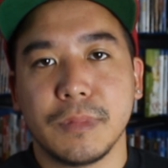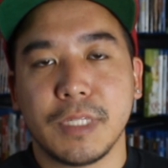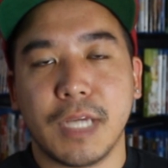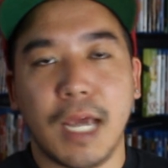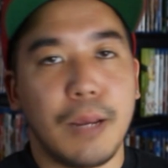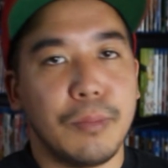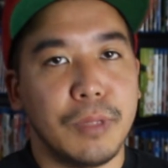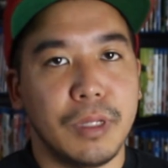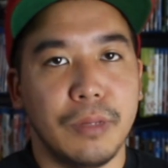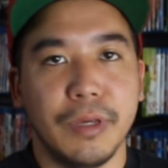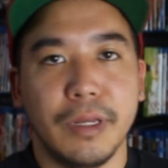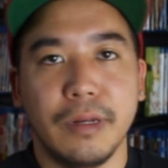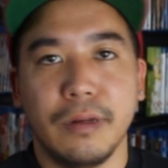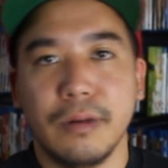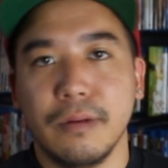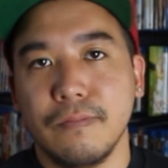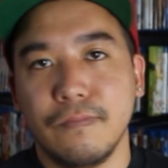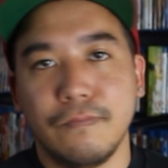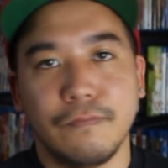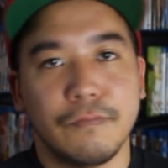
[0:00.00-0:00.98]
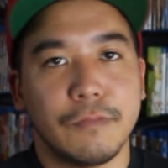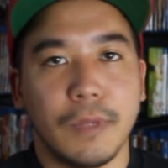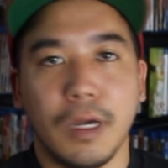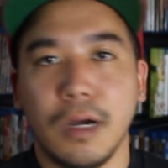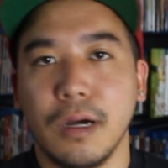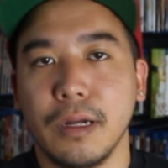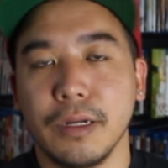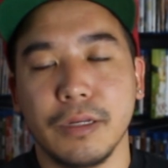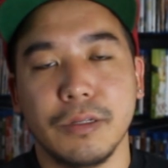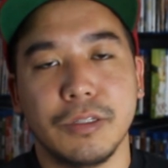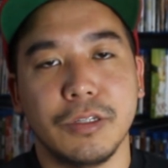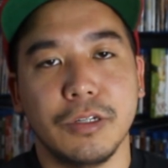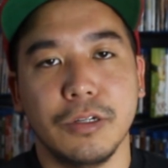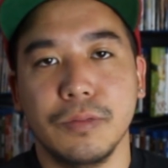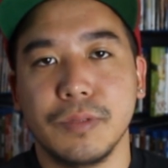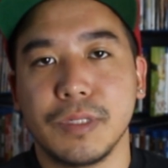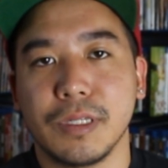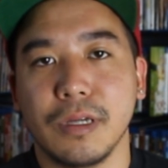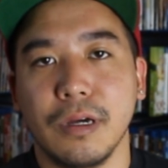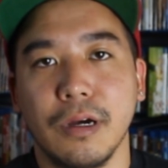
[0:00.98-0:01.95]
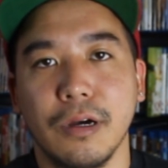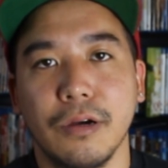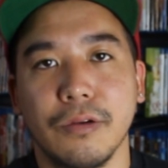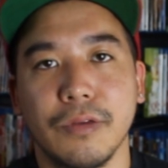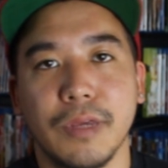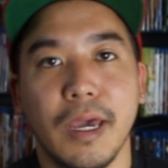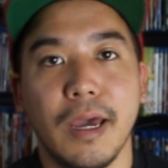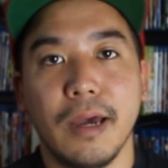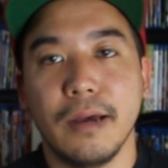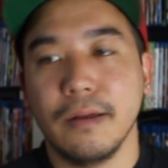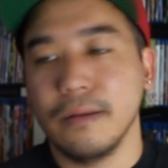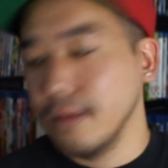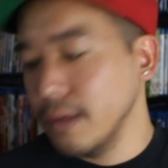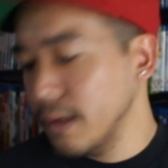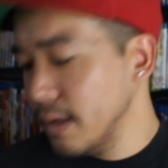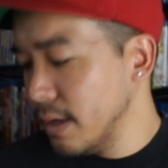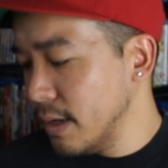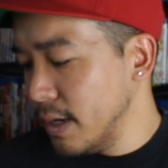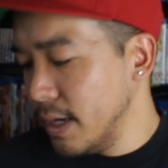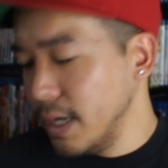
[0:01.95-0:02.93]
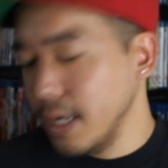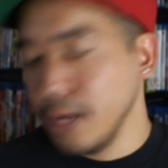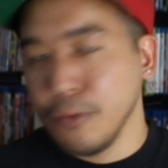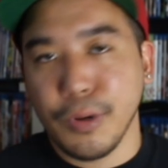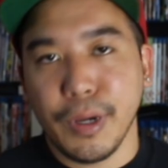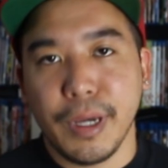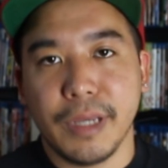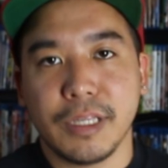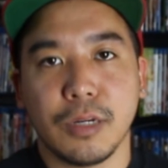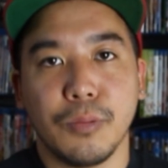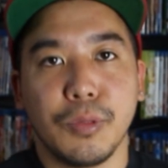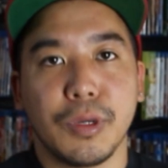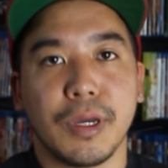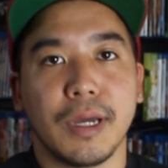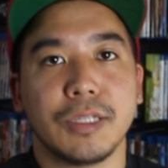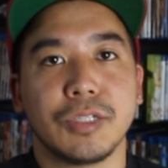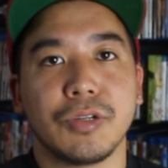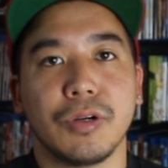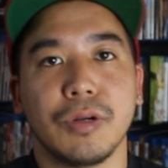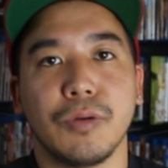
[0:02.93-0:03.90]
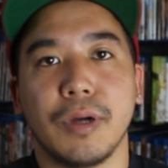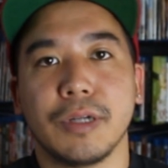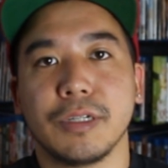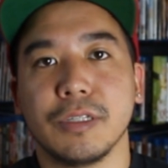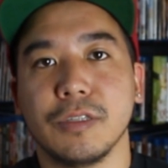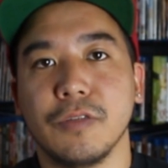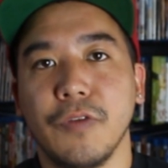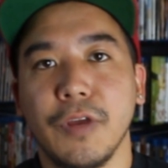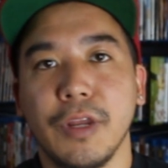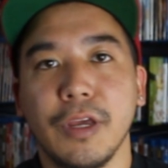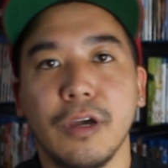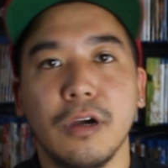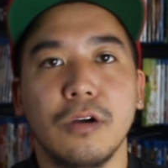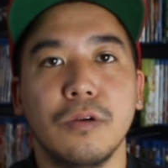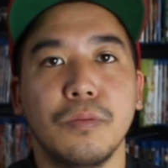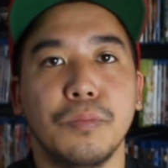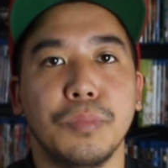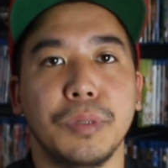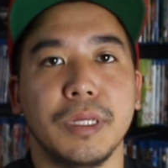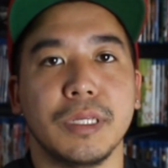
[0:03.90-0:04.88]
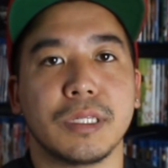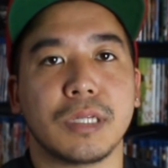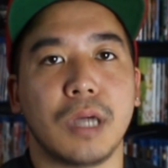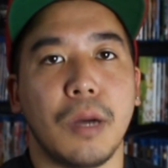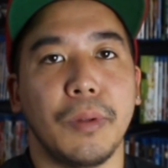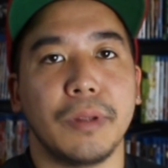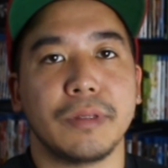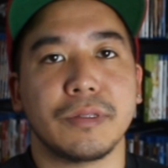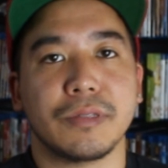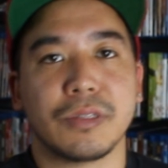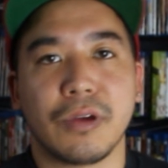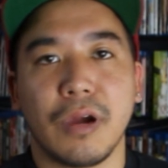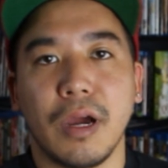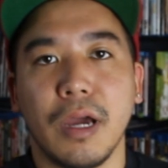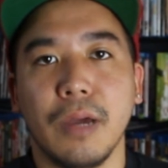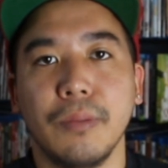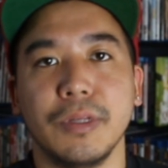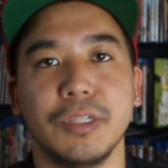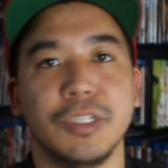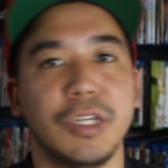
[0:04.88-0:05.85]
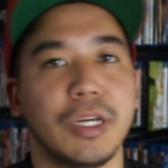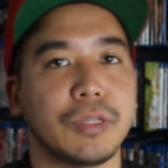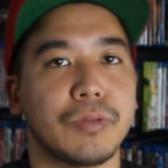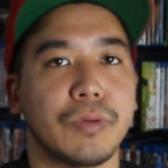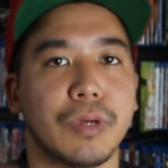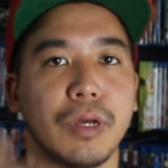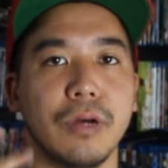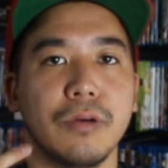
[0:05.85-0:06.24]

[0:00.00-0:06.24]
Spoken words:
time limit on YouTube. So yeah, anyways, hope you guys enjoyed watching this video. Please comment, subscribe. Jake's